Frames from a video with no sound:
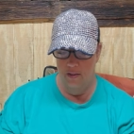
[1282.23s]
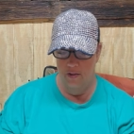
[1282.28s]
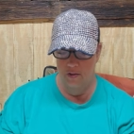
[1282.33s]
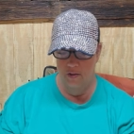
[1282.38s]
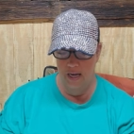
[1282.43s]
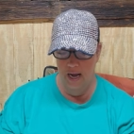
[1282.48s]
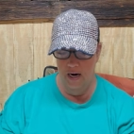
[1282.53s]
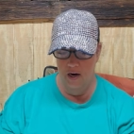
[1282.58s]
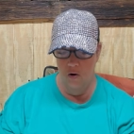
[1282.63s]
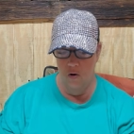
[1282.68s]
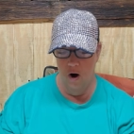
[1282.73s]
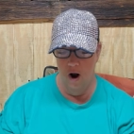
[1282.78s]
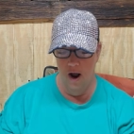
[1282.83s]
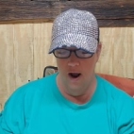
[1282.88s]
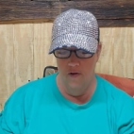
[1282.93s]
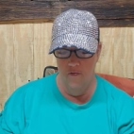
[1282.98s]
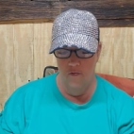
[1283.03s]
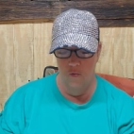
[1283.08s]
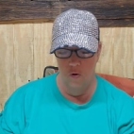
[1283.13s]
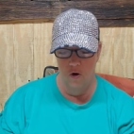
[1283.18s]

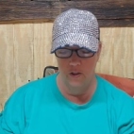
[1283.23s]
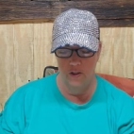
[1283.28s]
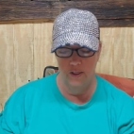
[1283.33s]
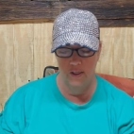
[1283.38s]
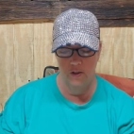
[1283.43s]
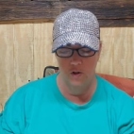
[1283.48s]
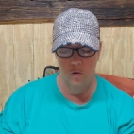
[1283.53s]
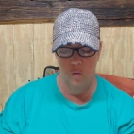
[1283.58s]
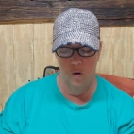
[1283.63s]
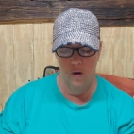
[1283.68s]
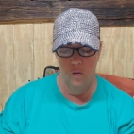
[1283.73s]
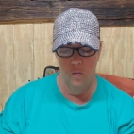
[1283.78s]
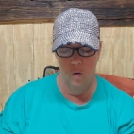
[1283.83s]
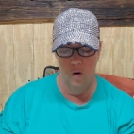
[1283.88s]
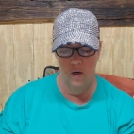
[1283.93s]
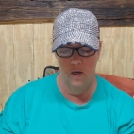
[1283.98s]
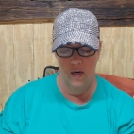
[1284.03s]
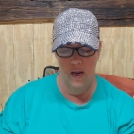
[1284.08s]
Zechariah 14:21.